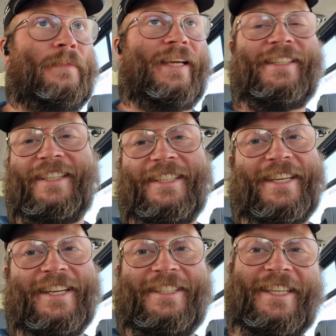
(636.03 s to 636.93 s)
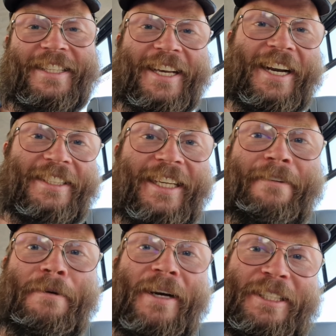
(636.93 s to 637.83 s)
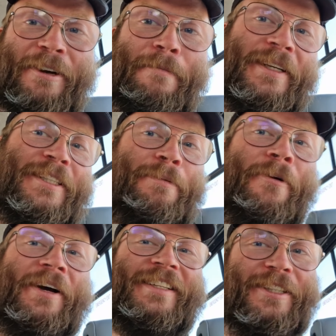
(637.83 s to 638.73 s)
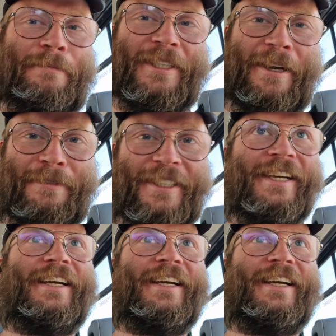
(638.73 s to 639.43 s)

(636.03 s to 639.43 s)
It's kind of saving my trip at this point sometimes.